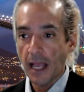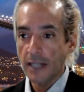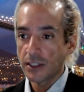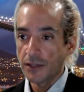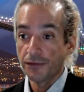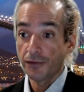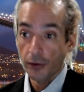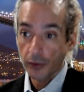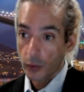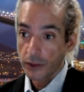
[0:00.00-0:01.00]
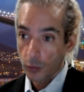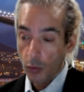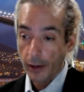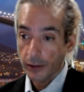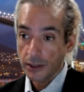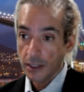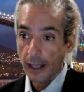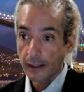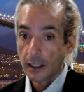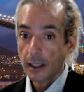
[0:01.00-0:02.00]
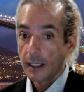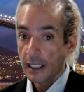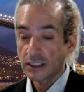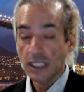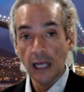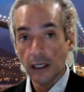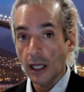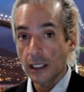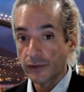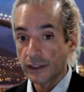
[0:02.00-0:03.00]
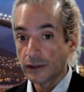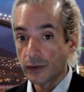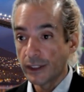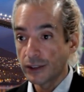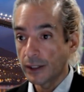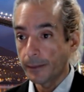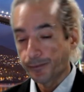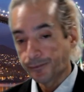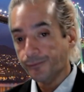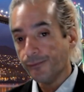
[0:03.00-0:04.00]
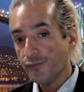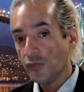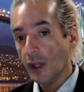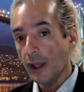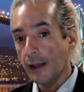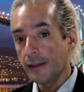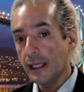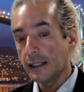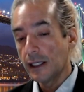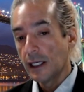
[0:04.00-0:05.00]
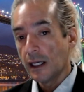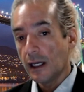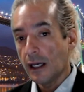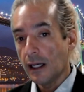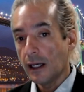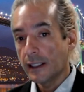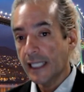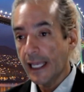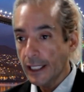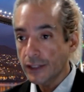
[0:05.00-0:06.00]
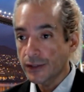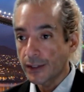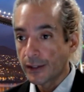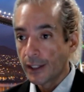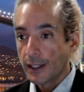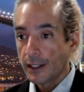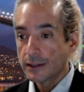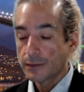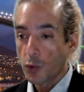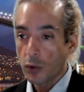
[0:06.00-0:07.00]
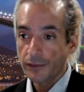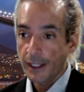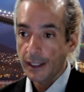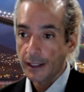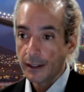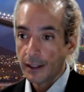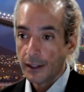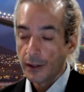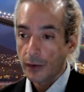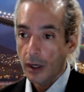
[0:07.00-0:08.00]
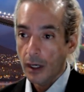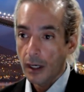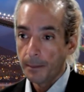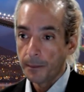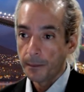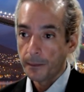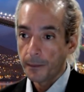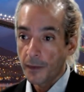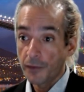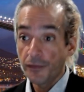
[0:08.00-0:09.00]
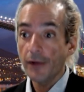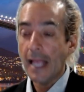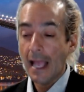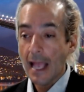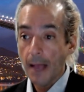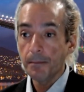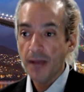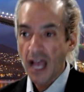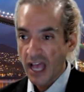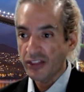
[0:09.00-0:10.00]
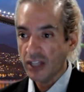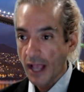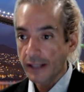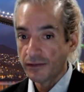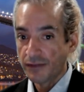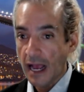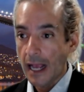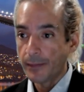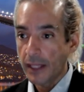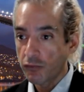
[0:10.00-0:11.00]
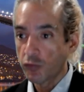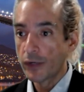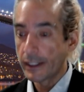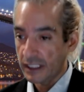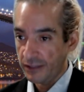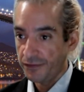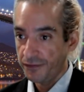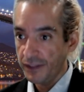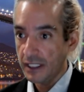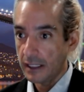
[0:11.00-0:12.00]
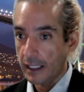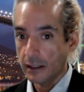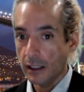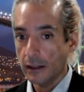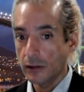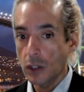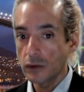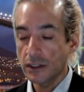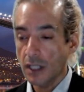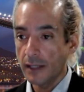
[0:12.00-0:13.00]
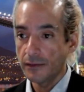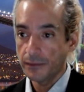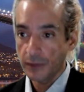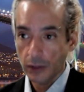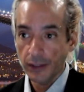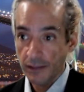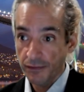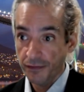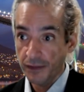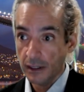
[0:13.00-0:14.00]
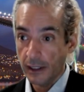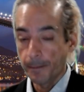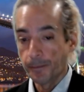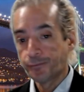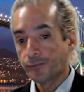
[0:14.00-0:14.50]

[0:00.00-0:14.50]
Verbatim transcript: imagine if Virgo was a water sign. It's that kind of intuition. And then uh, Cancer is more of a um, a very empath kind of vibe. They really feel it. Like no sign, you know, they feel it.